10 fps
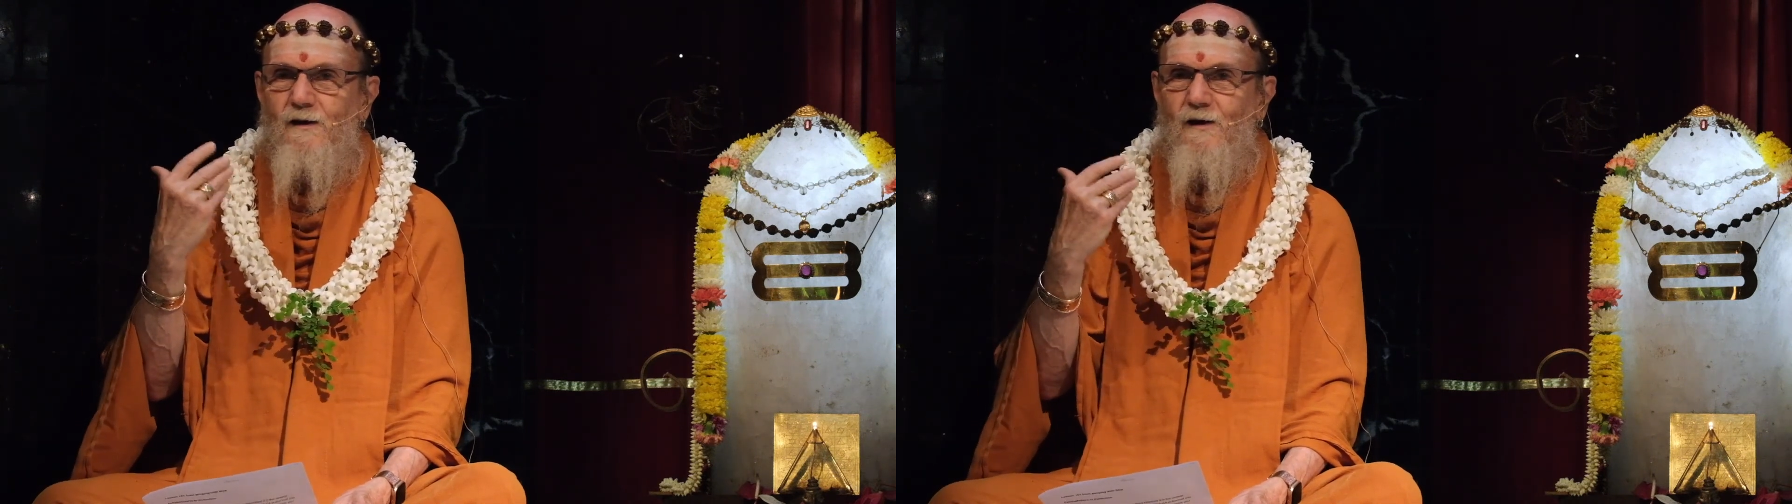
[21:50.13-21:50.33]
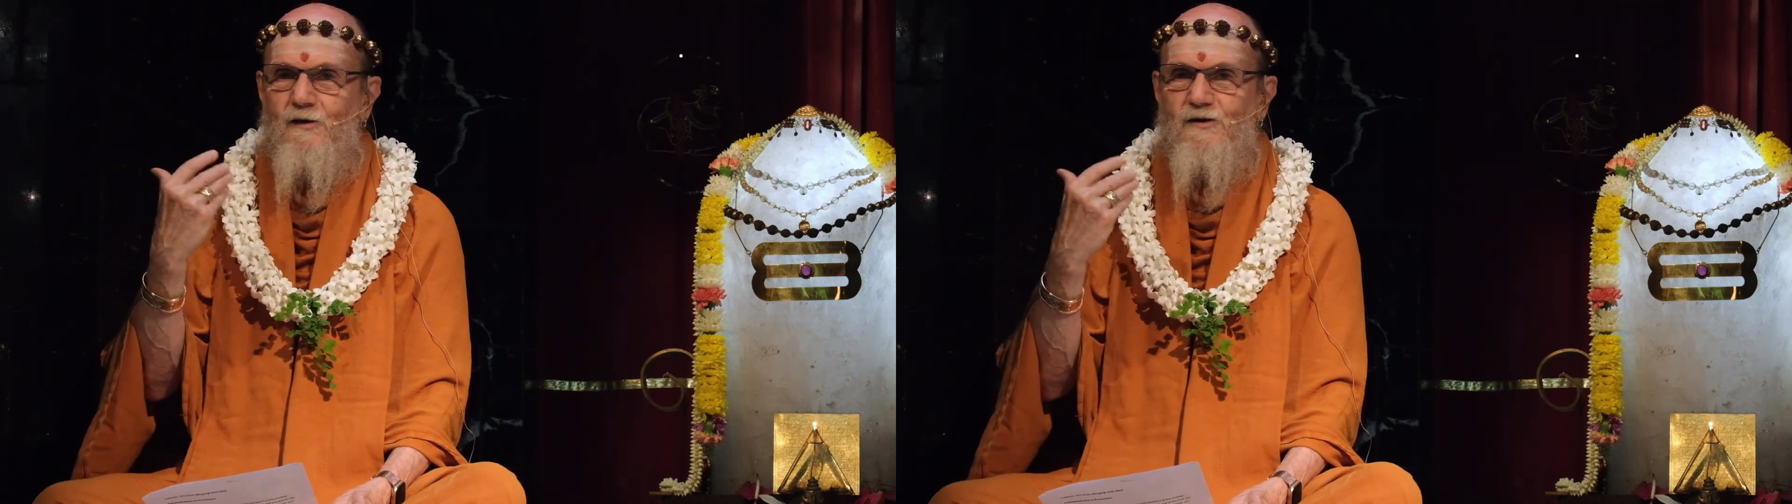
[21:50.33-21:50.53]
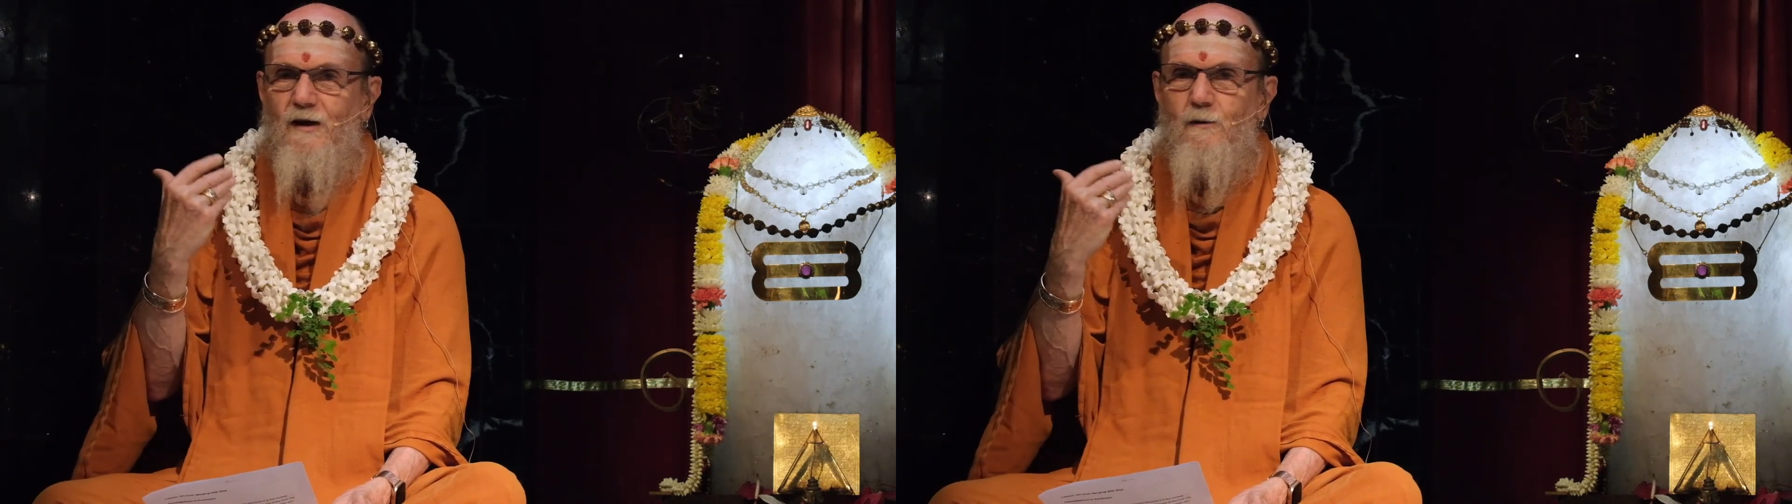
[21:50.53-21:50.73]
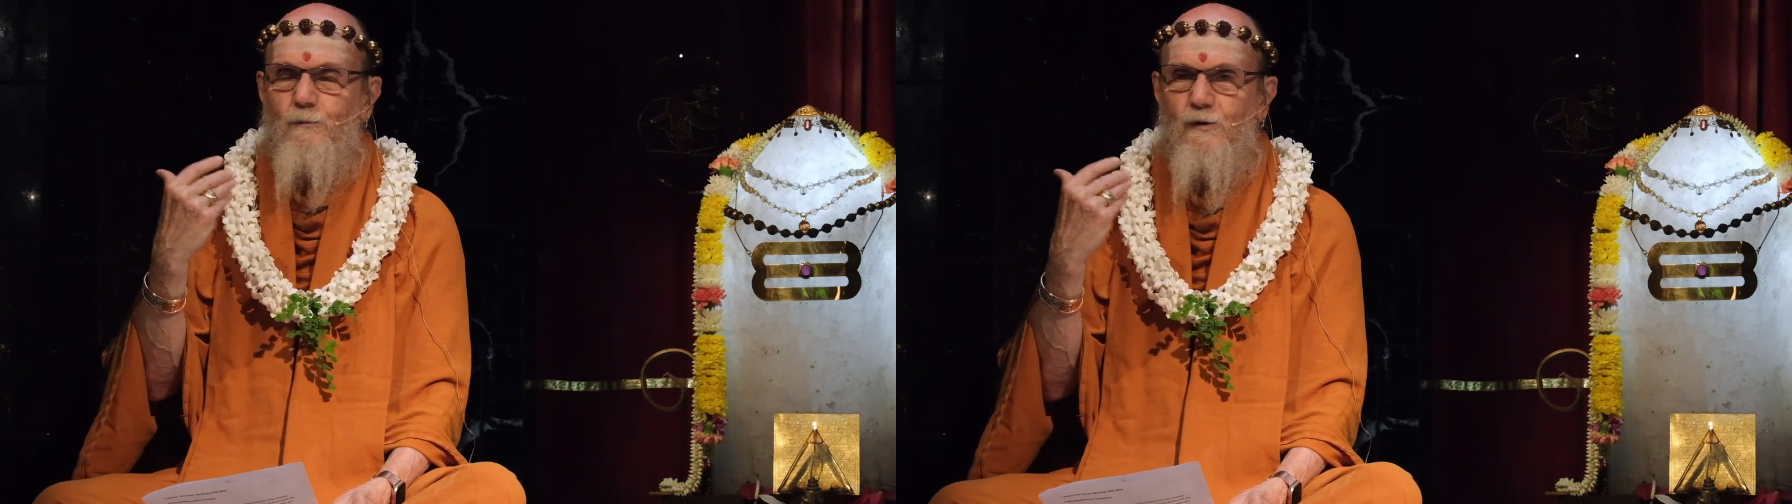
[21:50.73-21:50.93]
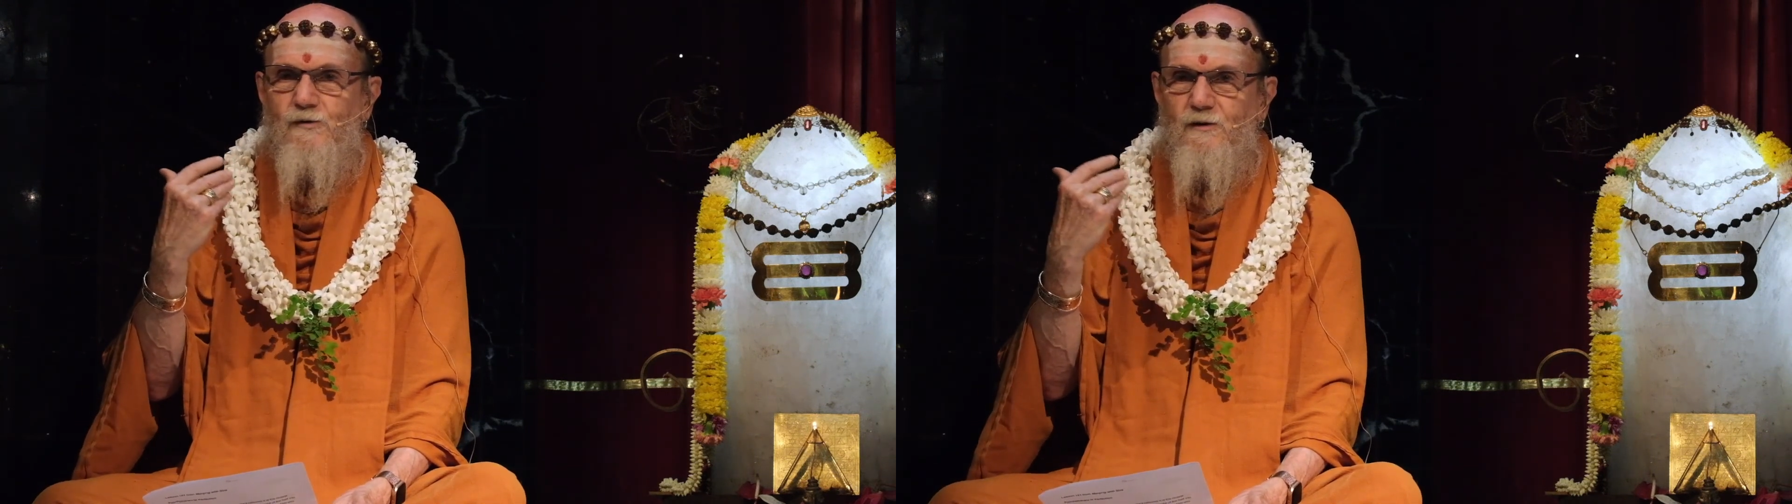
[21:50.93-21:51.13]
on the second
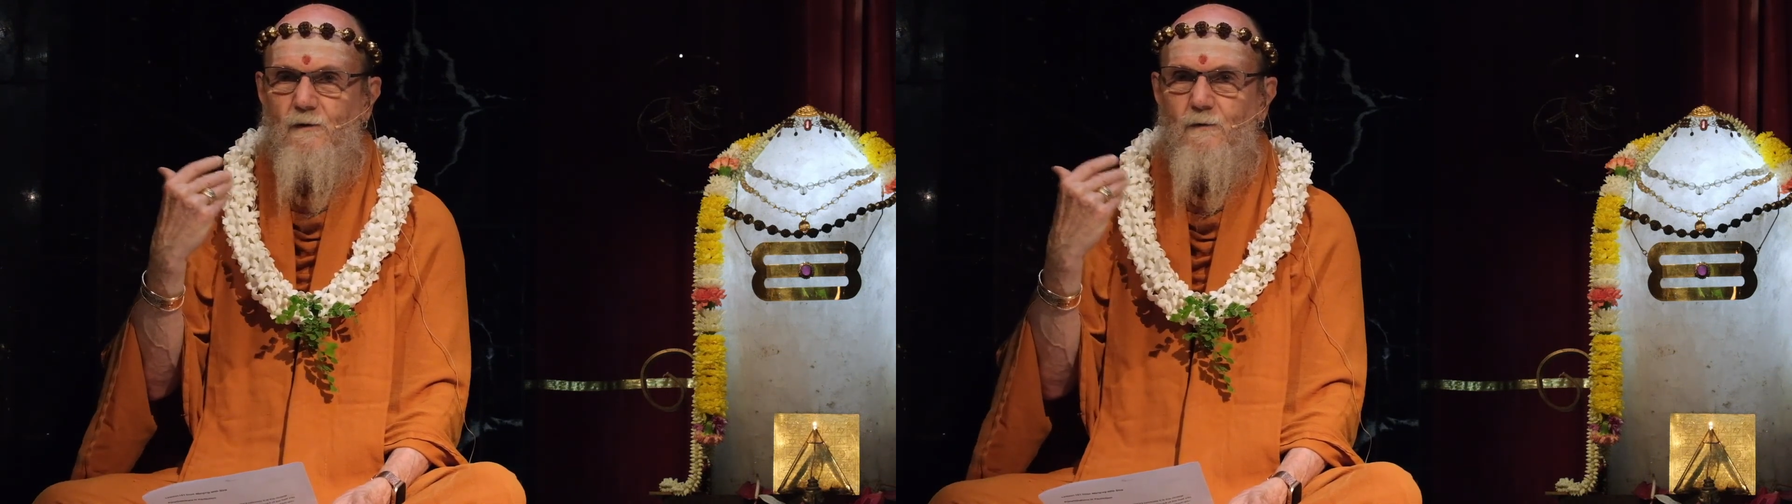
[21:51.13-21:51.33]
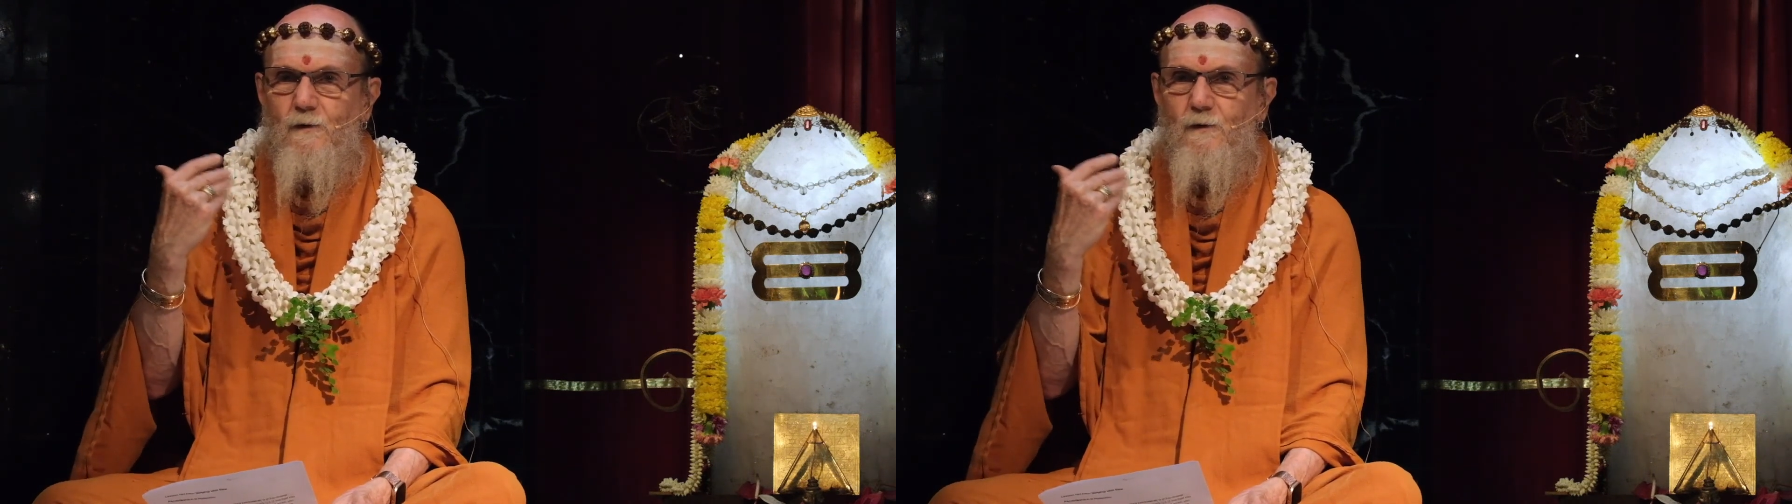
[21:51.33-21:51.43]
person?